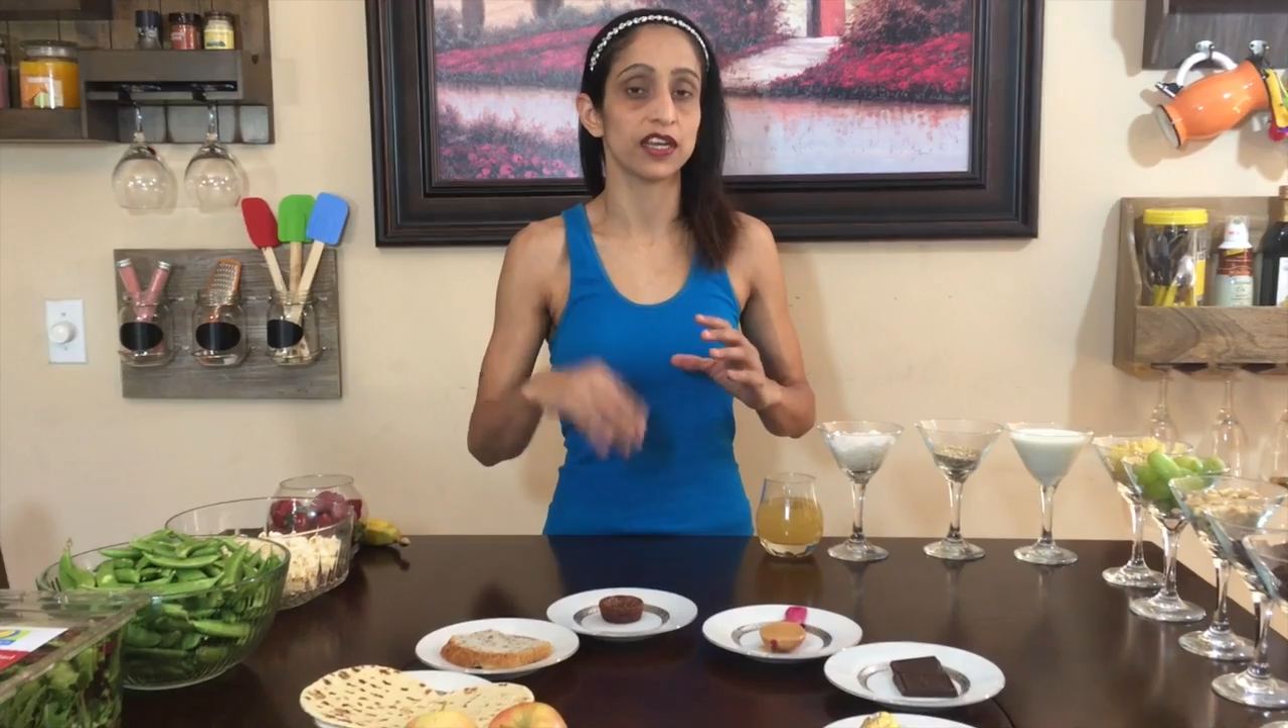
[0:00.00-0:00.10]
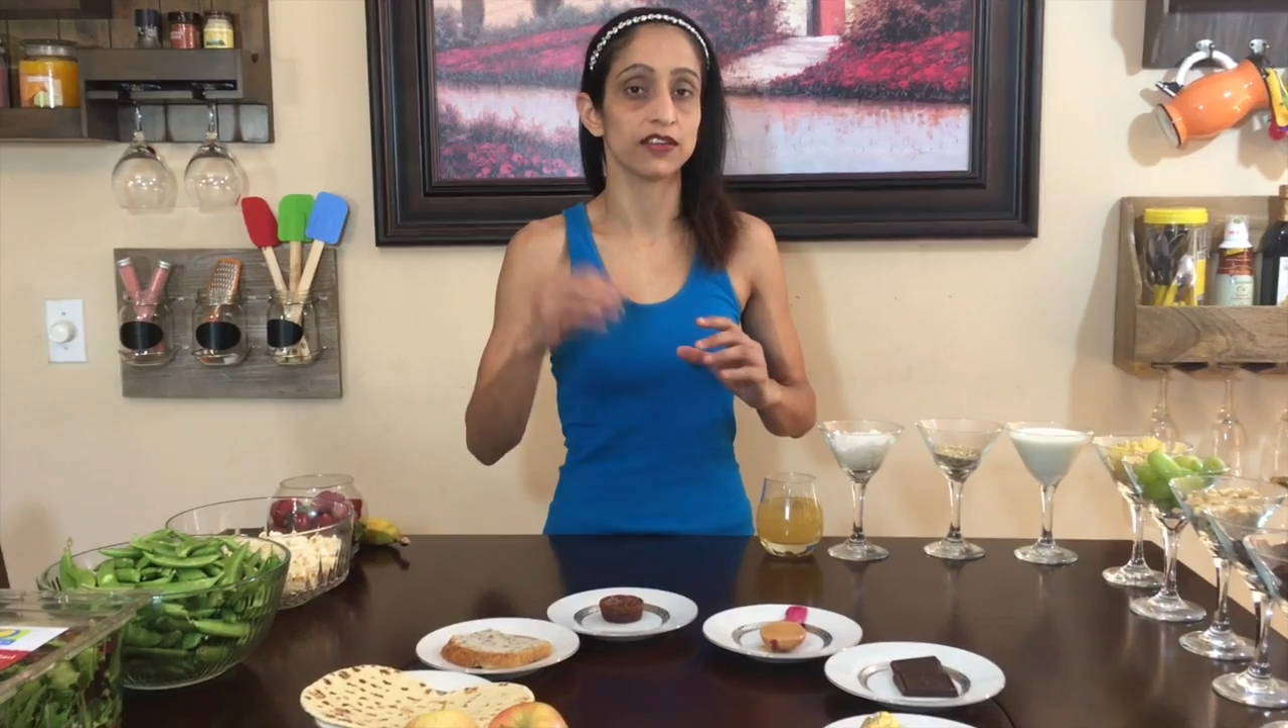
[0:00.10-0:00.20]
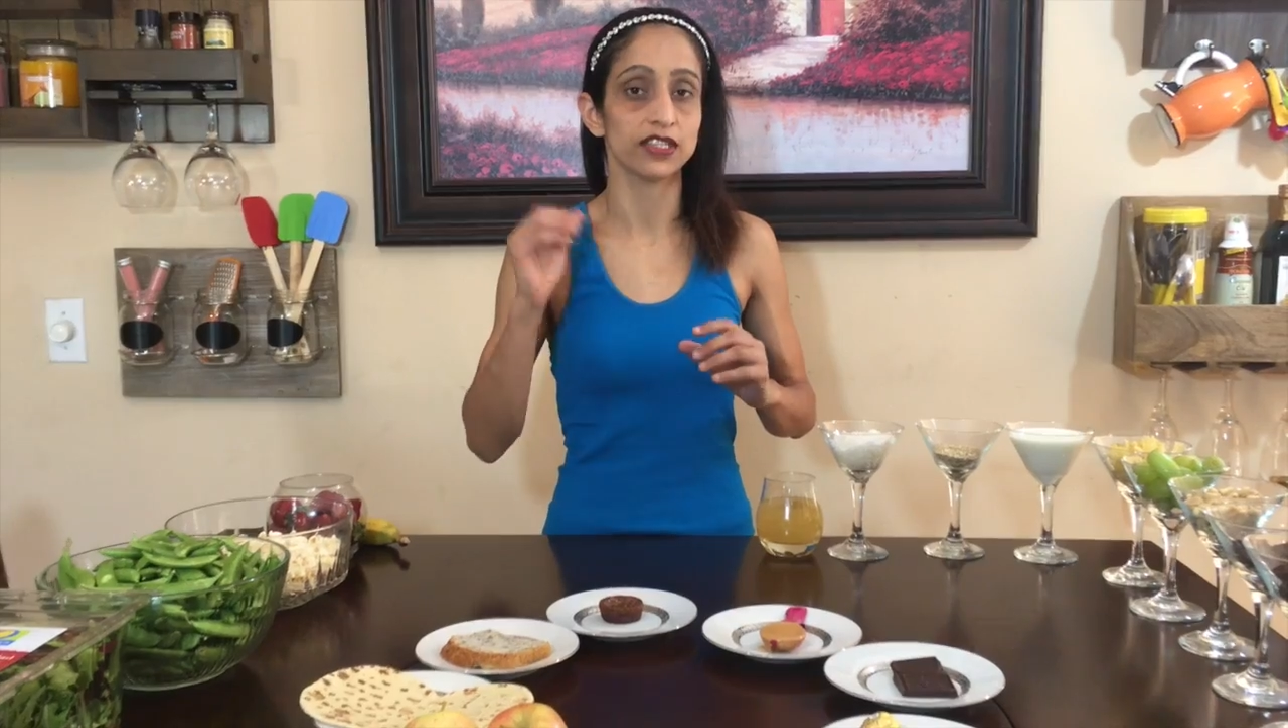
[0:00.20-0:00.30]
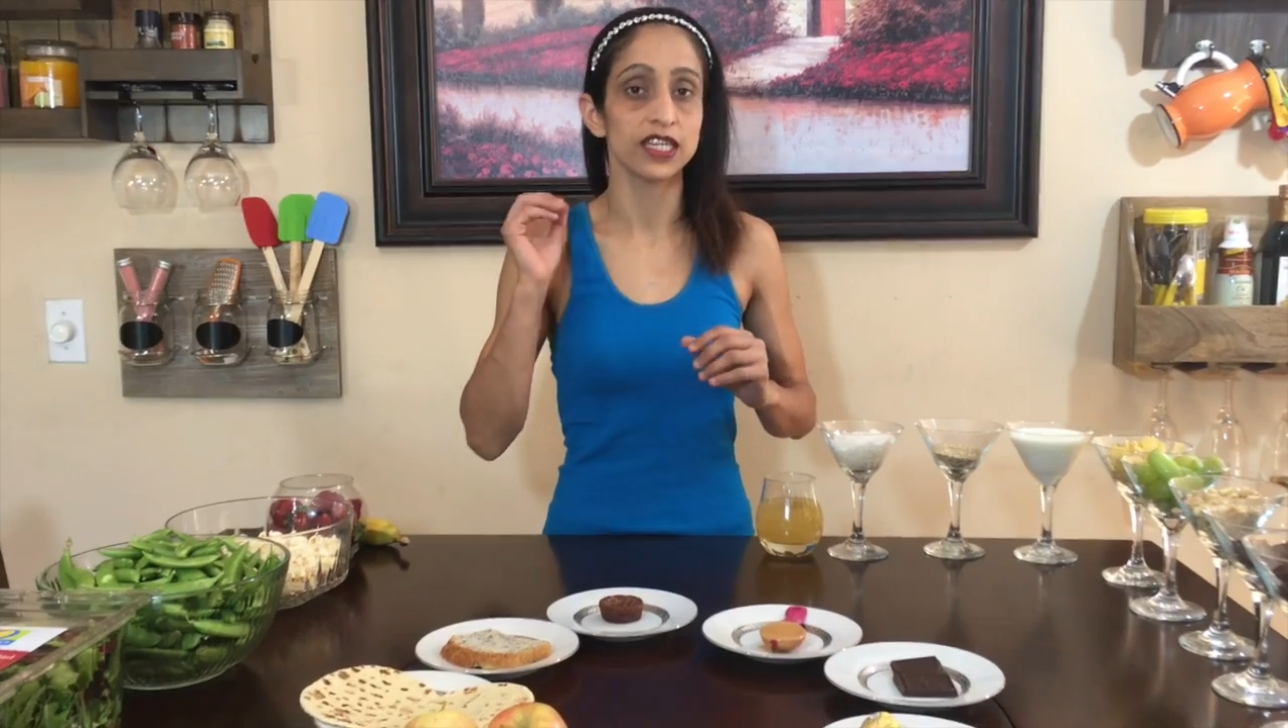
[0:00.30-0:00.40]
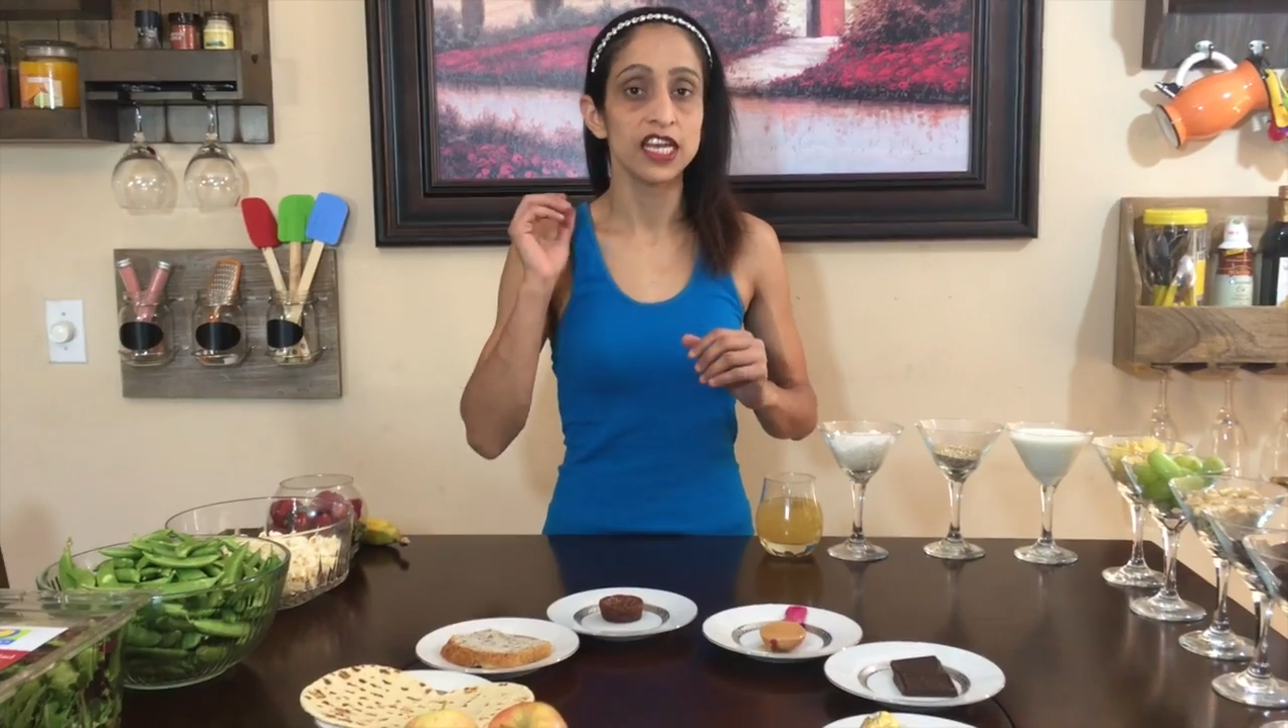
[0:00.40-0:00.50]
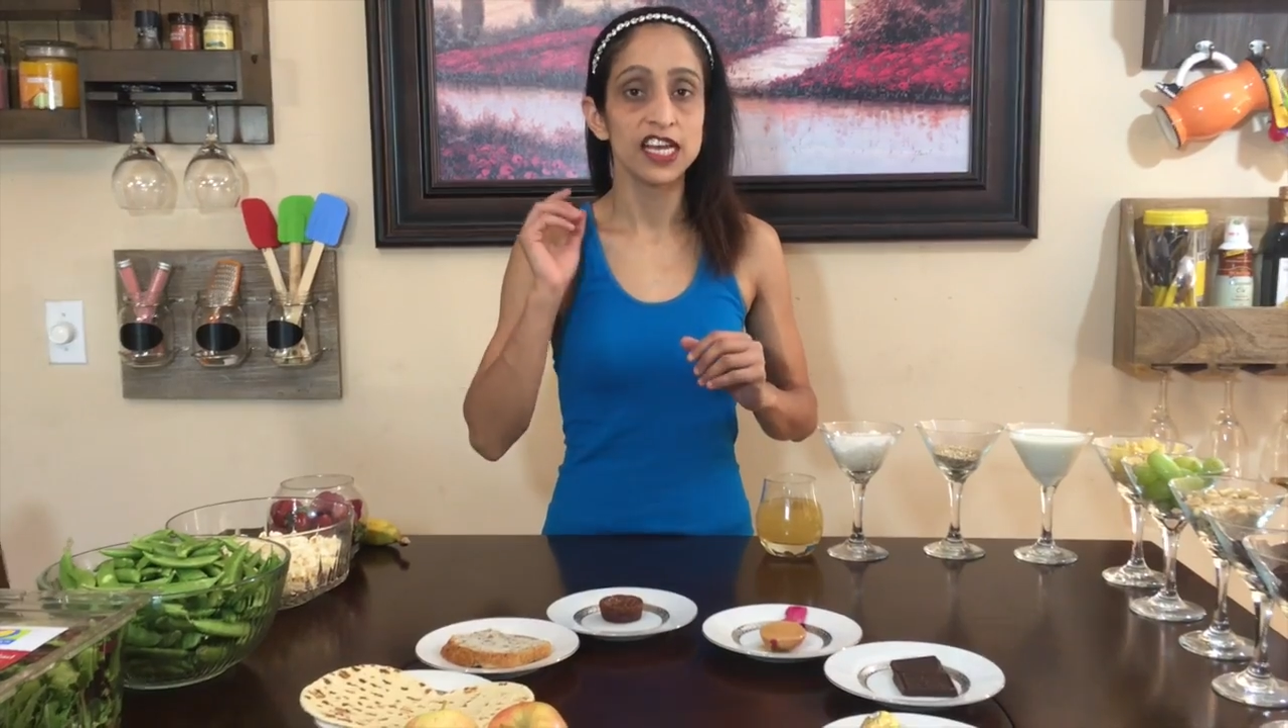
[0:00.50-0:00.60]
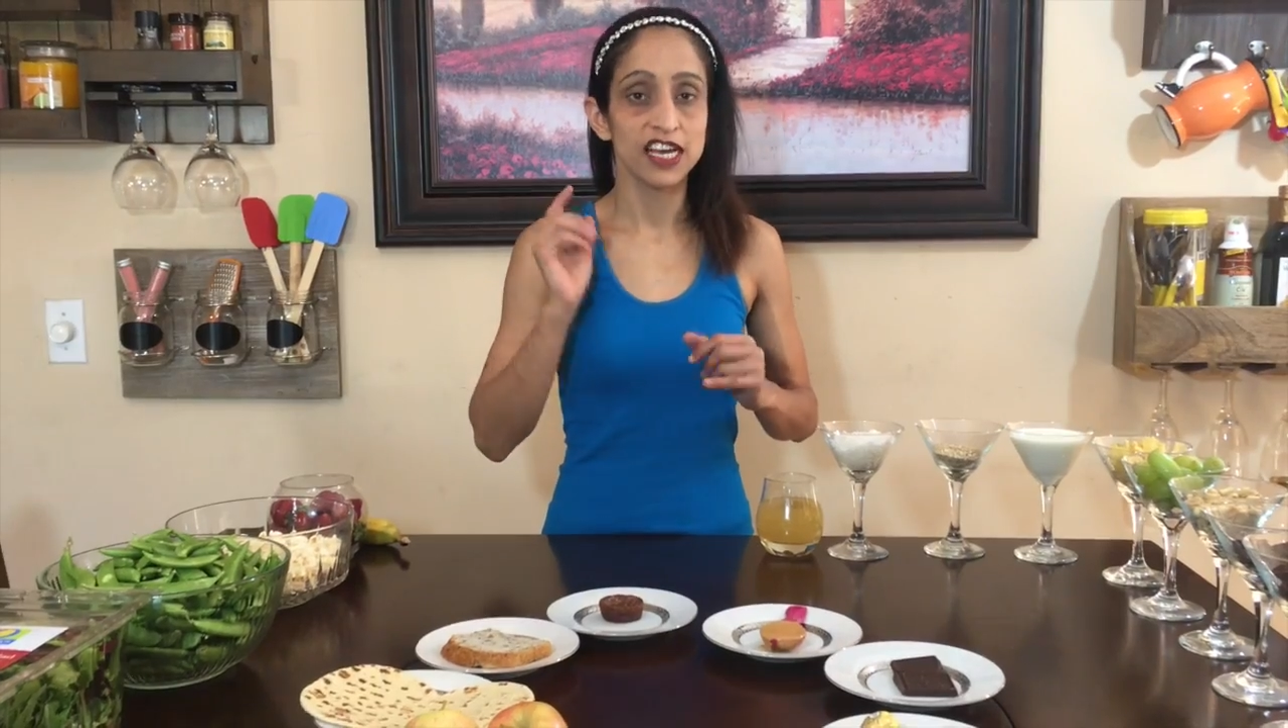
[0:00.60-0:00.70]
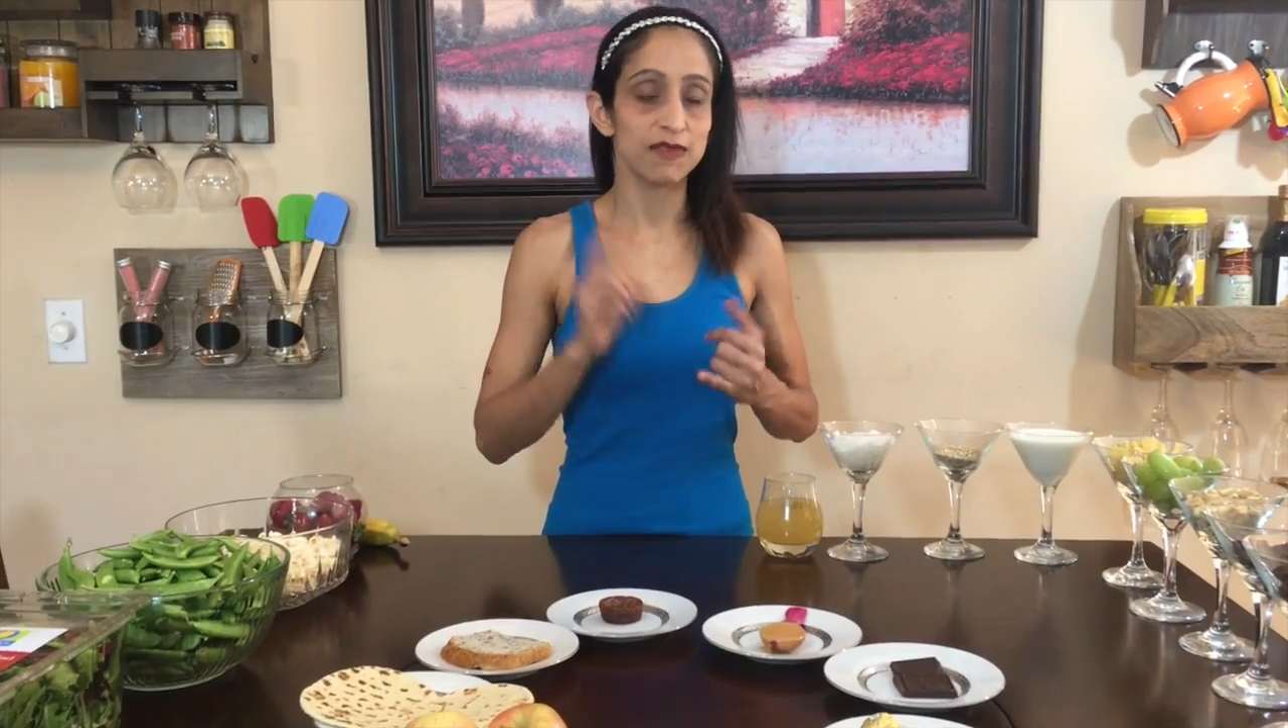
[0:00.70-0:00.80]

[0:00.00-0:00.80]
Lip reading: calories.